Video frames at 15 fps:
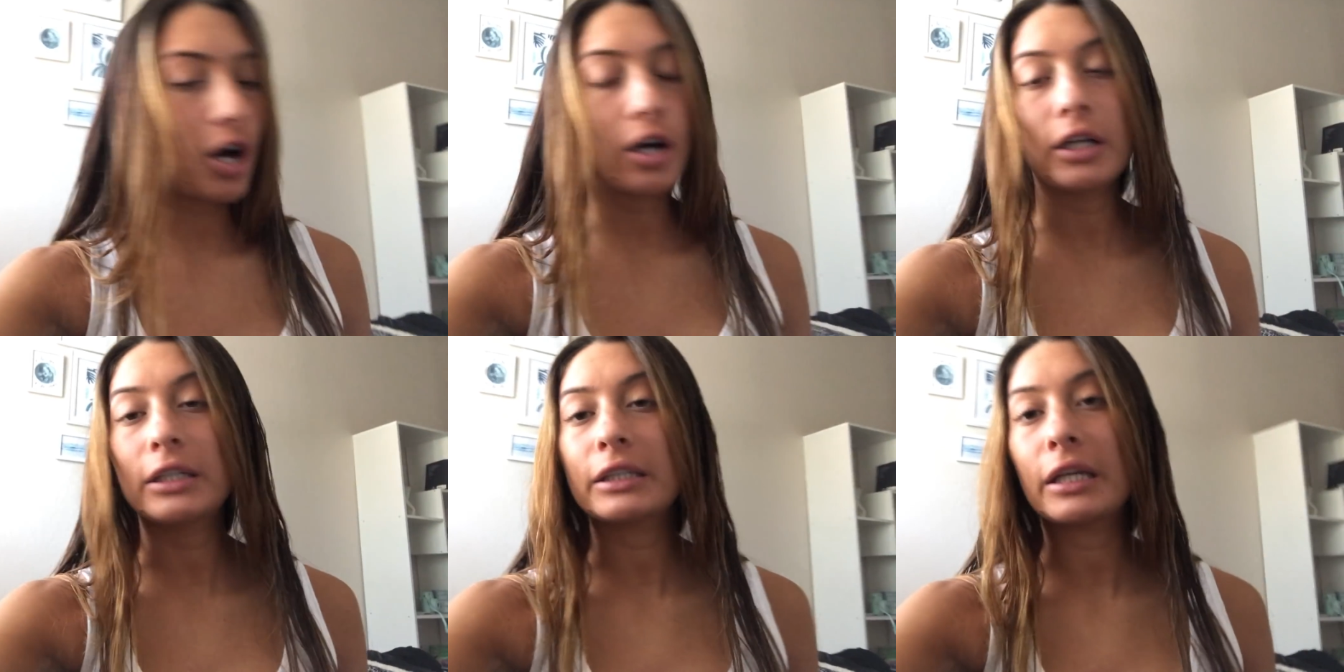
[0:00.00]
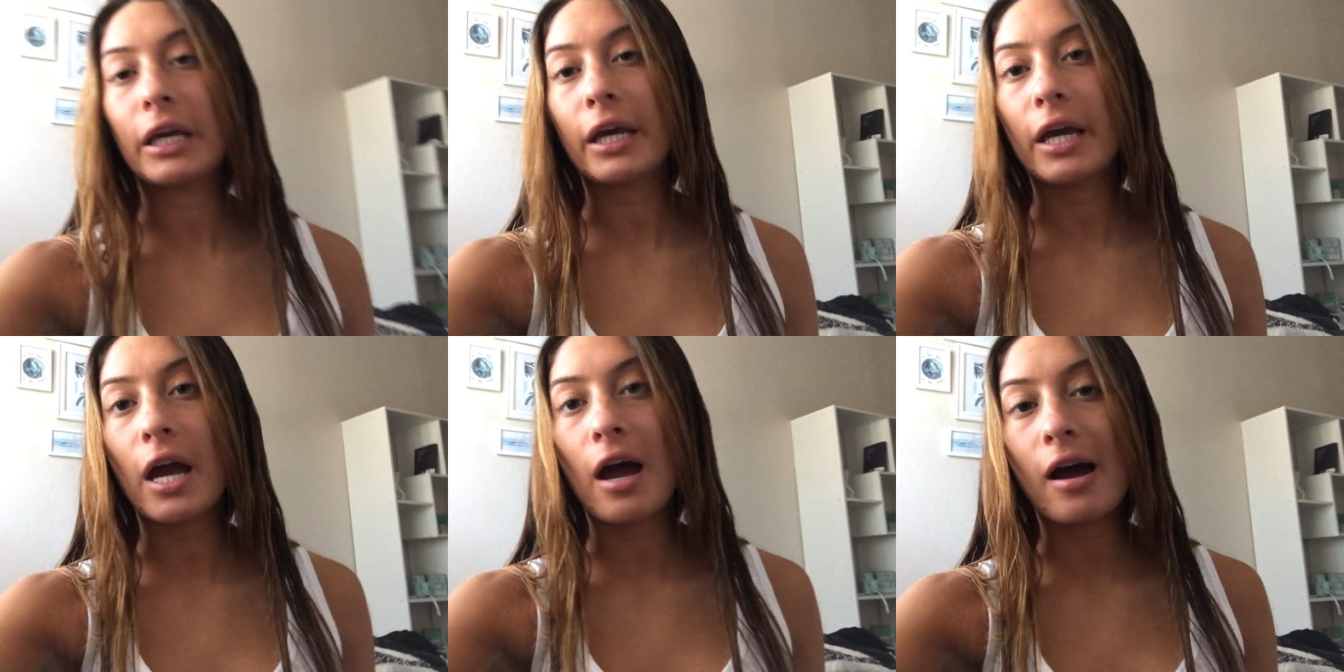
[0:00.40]

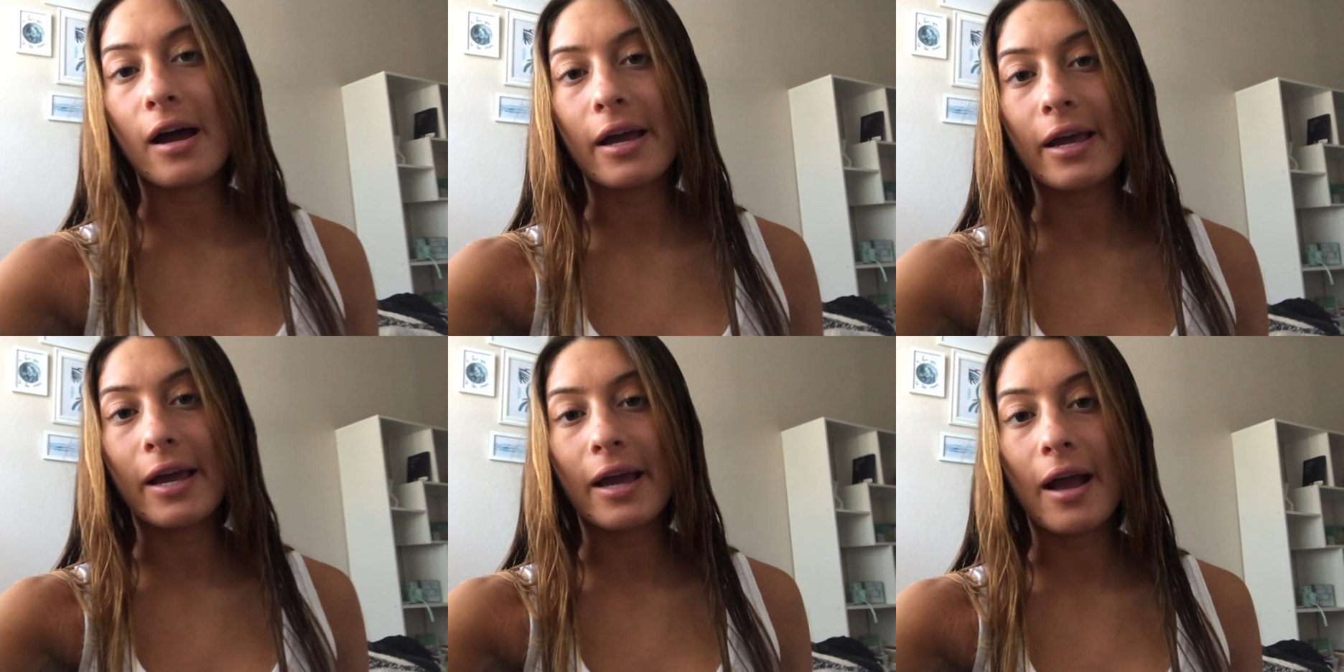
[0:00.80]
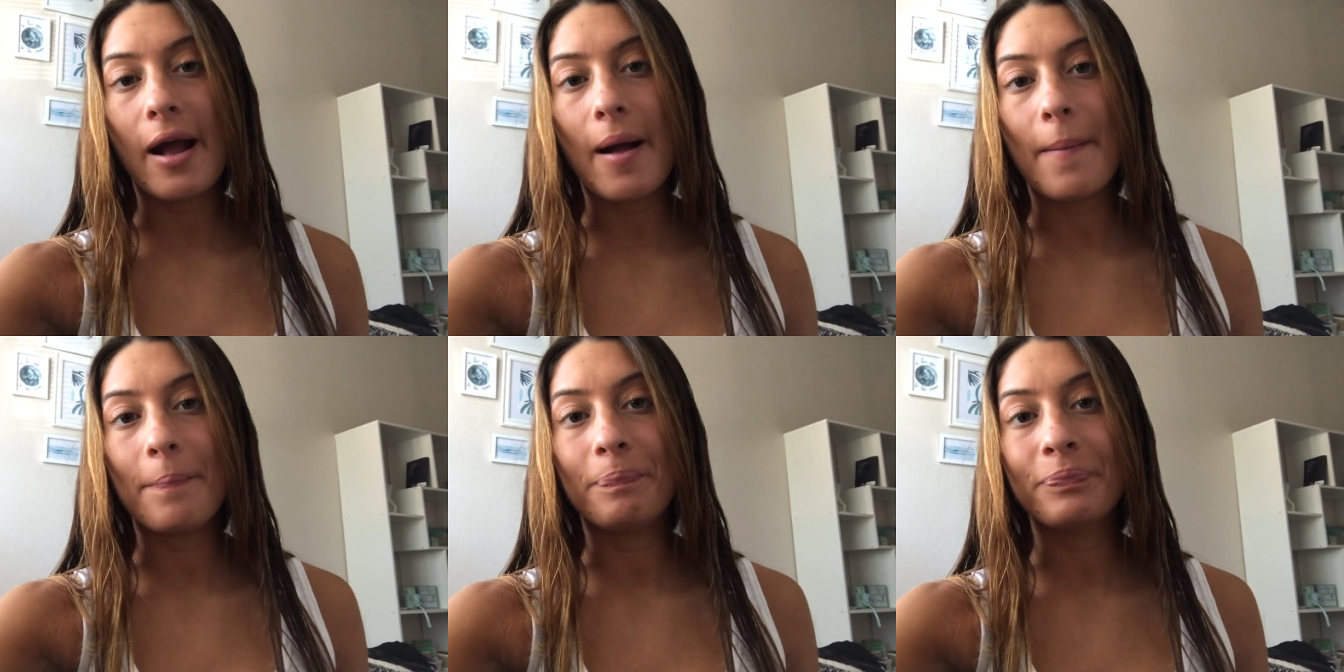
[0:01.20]
Currently, I
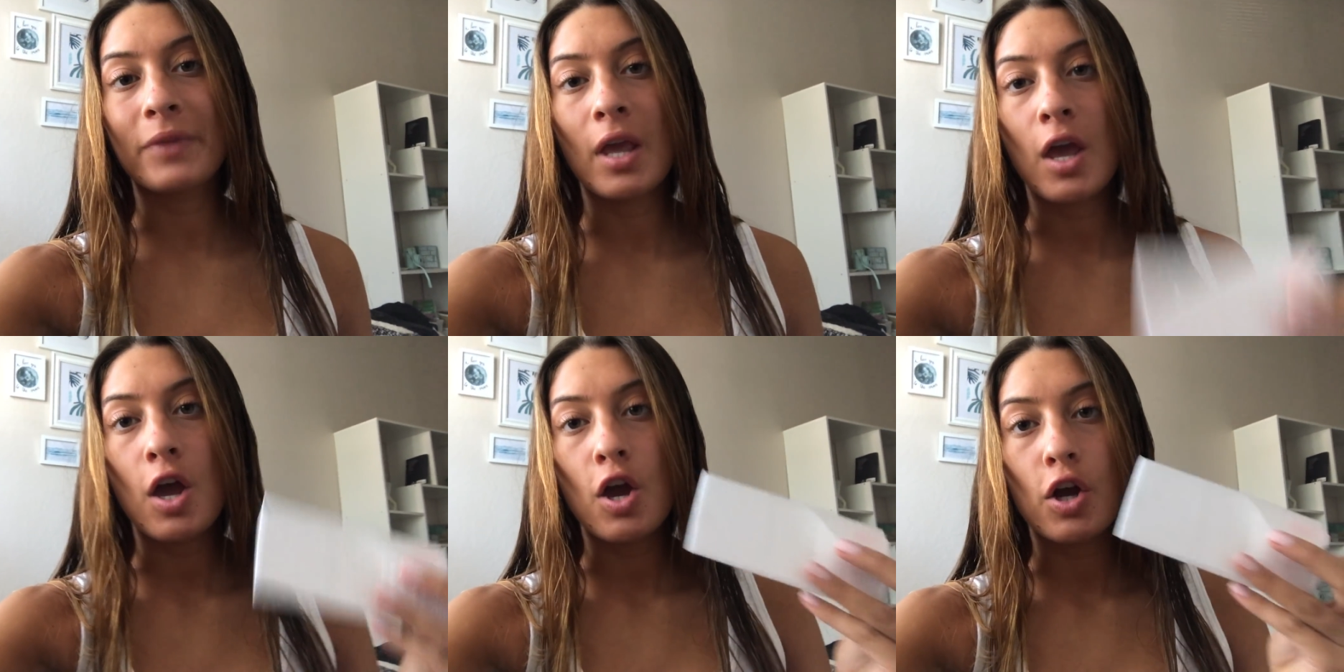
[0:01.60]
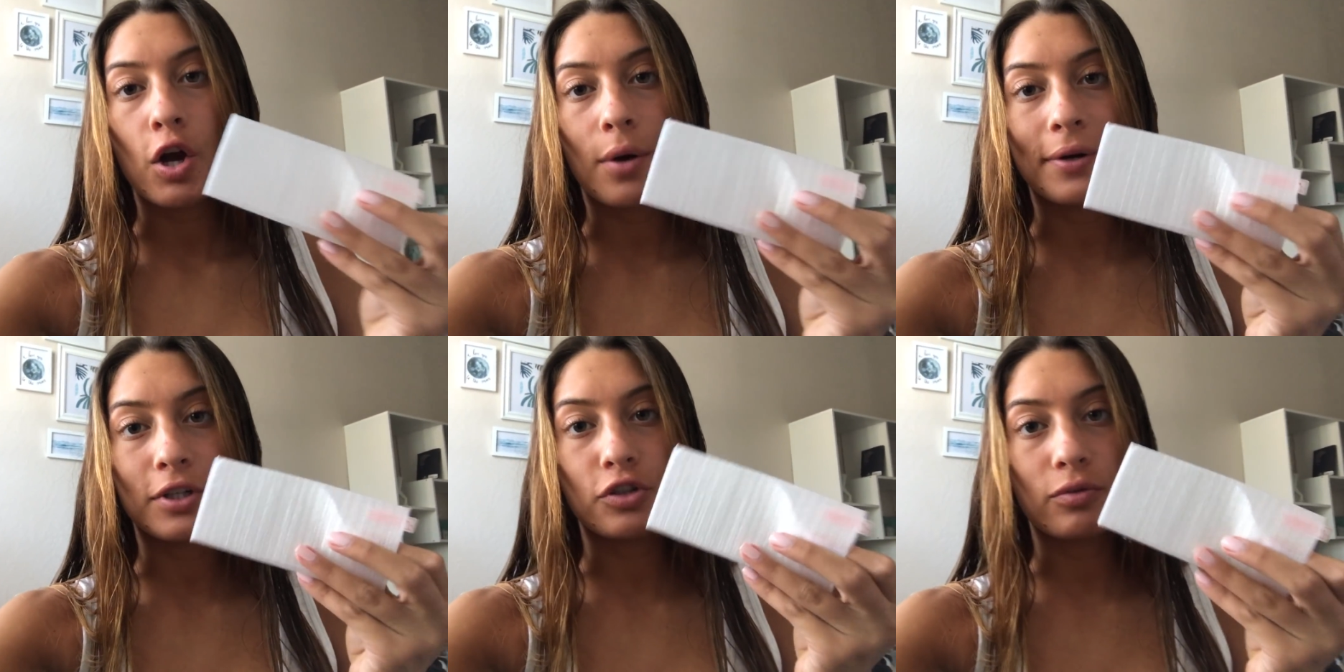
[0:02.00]
am
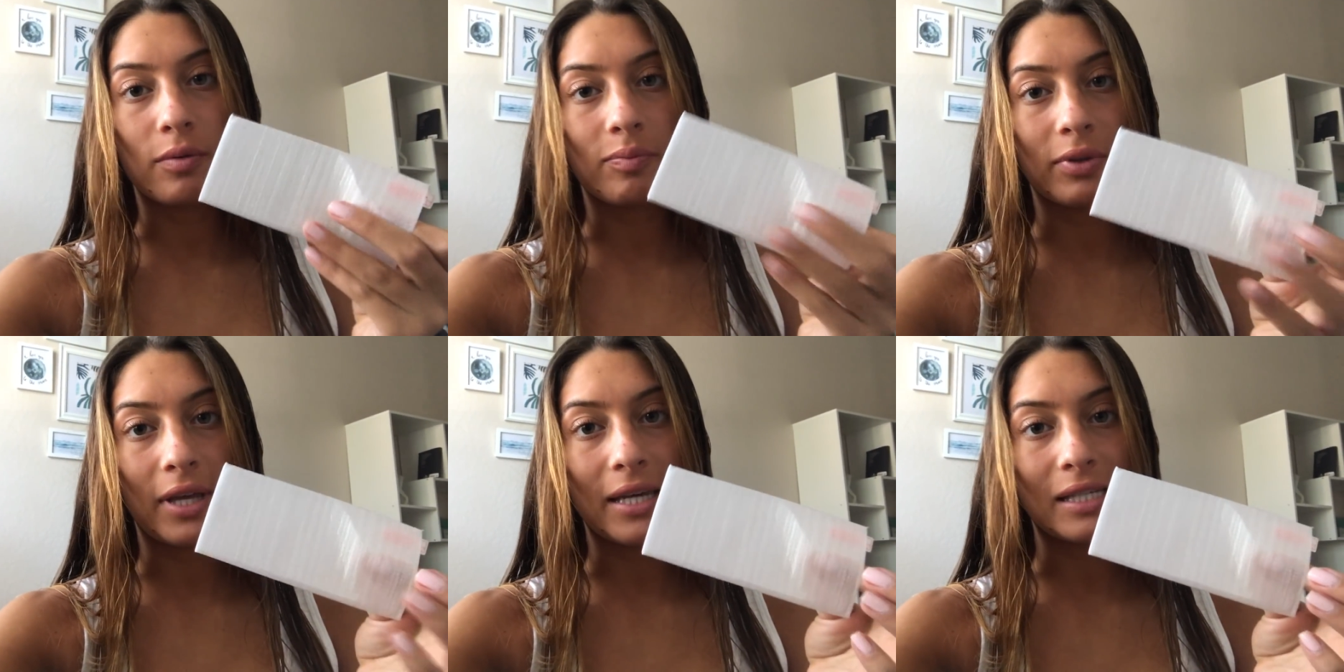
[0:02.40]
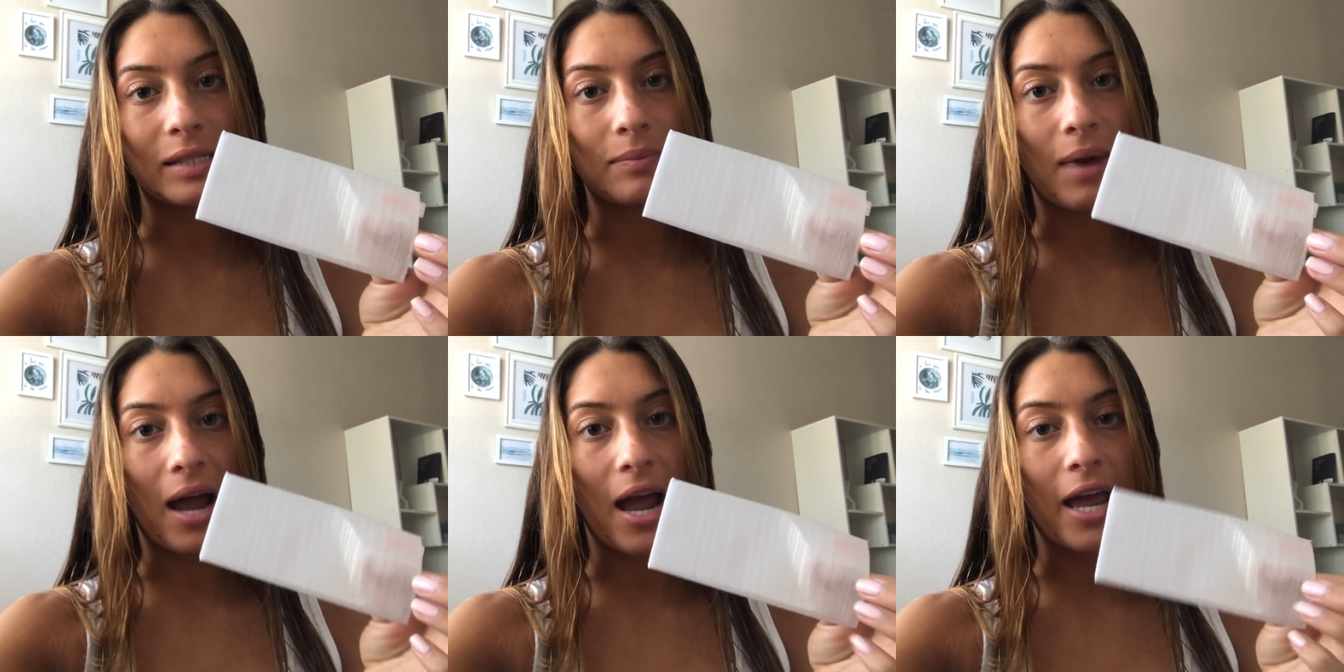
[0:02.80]
going to
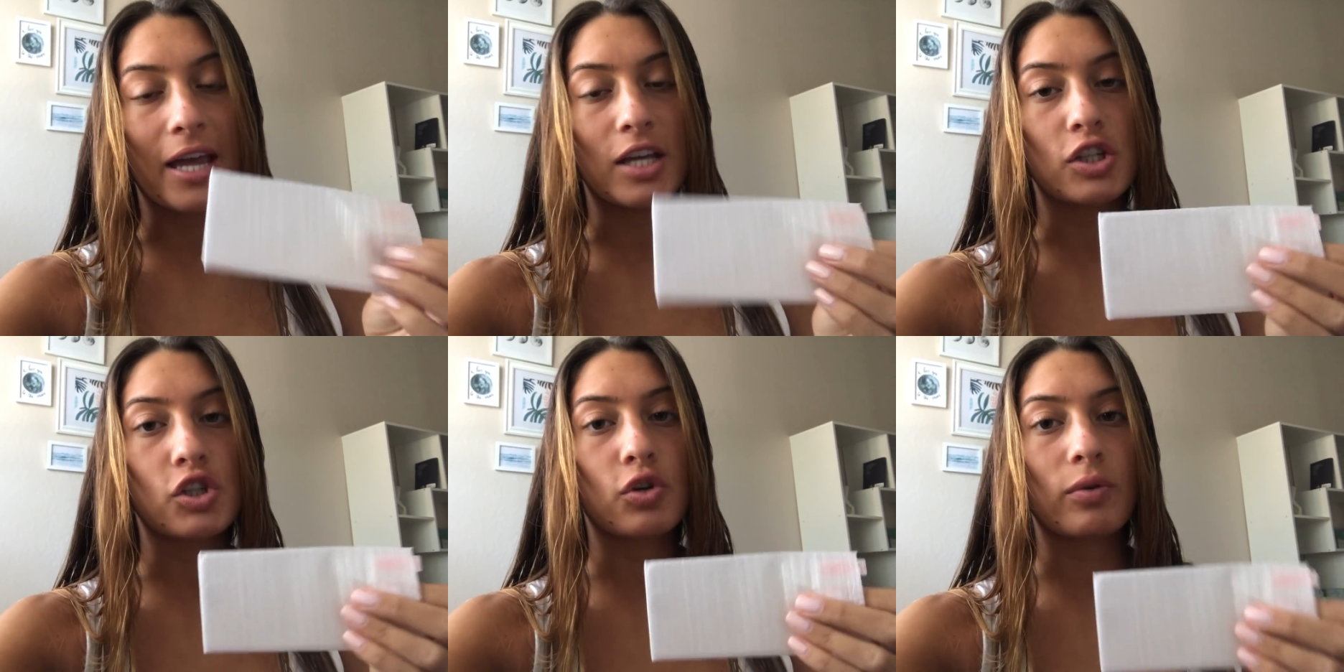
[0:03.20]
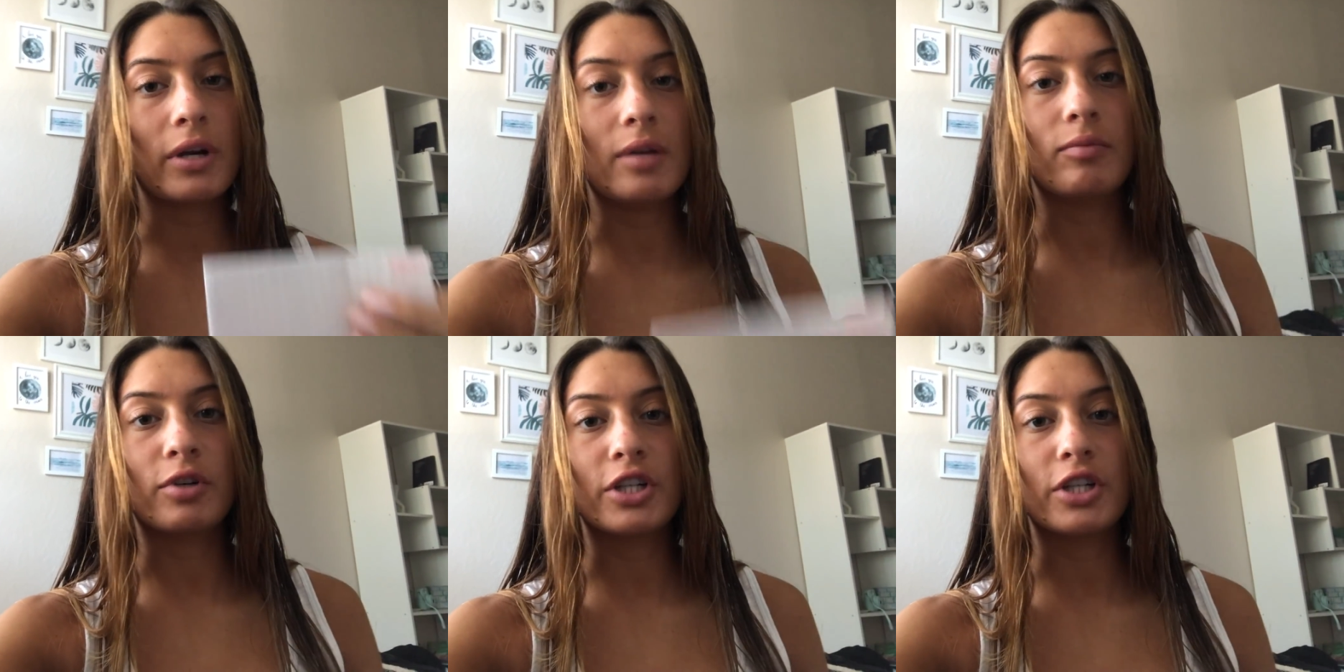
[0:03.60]
replace my screen